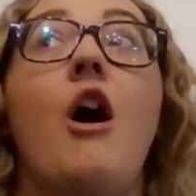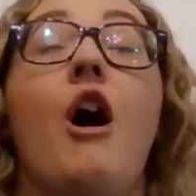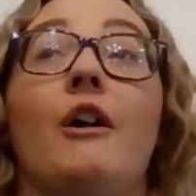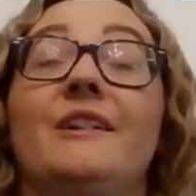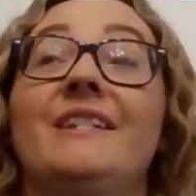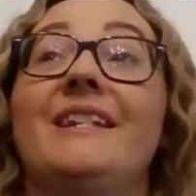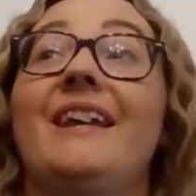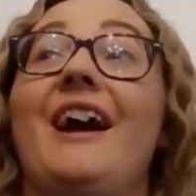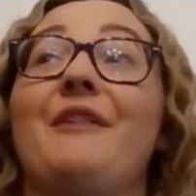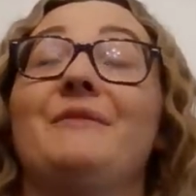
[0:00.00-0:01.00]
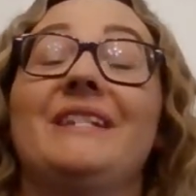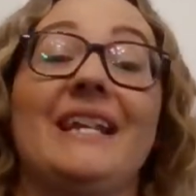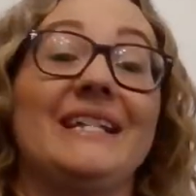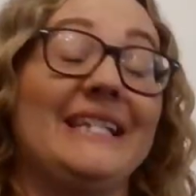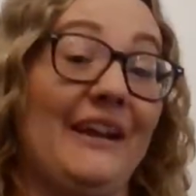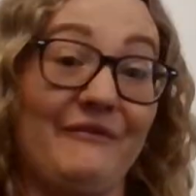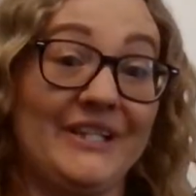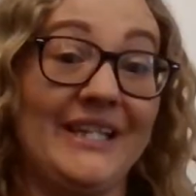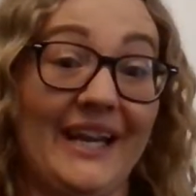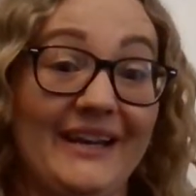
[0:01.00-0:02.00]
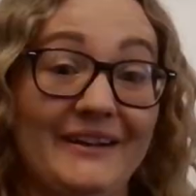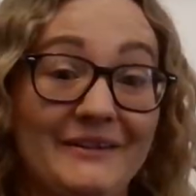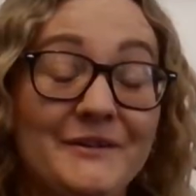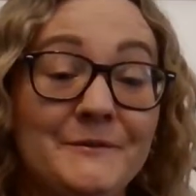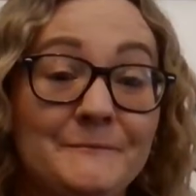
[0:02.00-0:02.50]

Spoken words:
Honestly, I was like devastated.